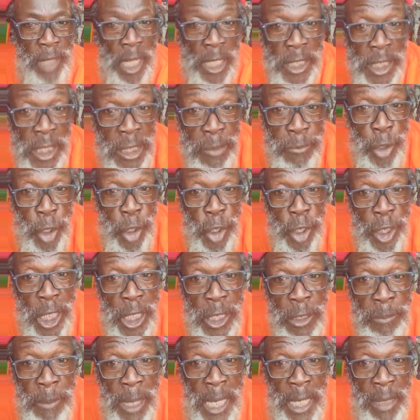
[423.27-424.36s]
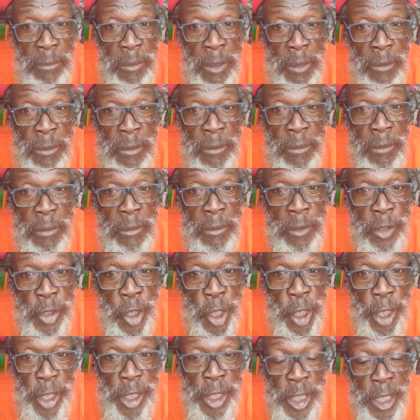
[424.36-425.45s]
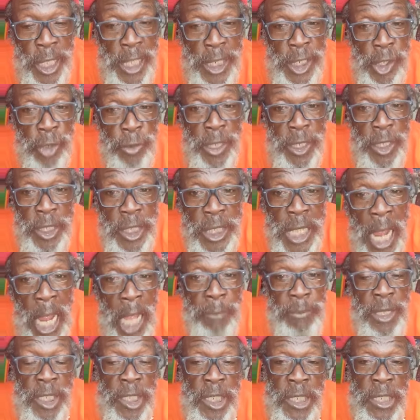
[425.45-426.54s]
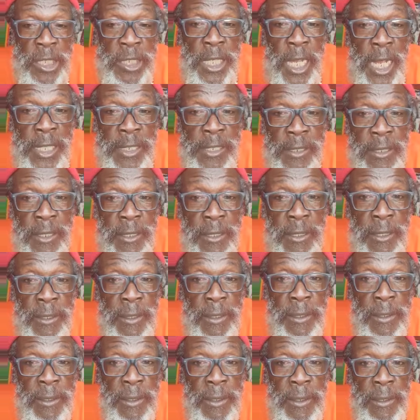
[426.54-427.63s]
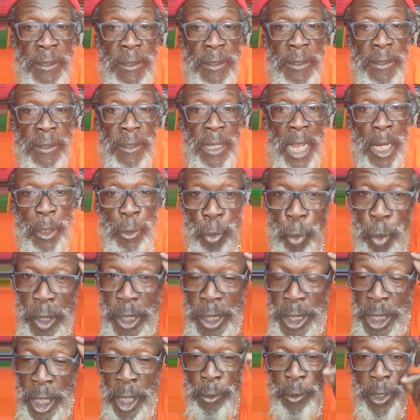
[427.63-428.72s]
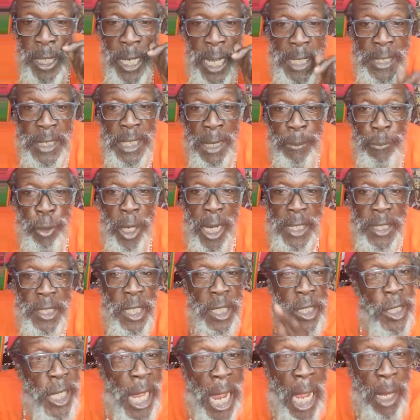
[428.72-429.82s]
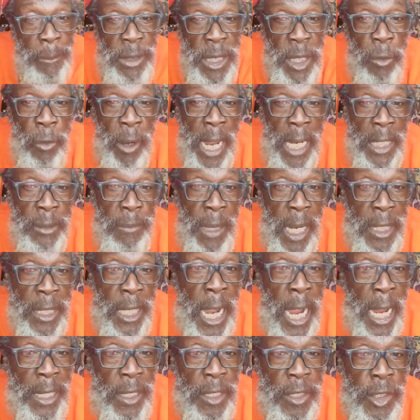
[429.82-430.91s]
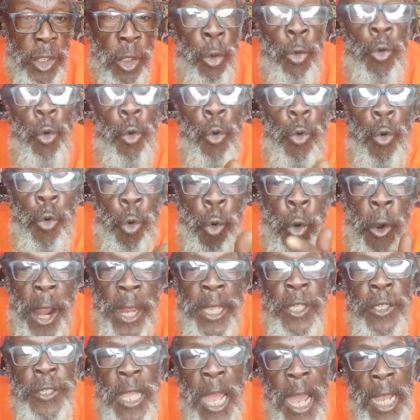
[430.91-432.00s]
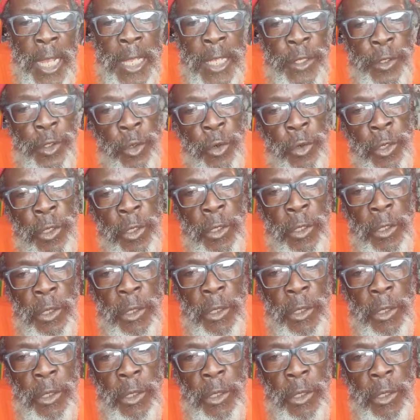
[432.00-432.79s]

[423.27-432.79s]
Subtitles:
The name done in the Bible. J-E-S-U-S can't be Jesus. And woolly hair, red eyes and brown skin can't be the white man God. So who are you talking to?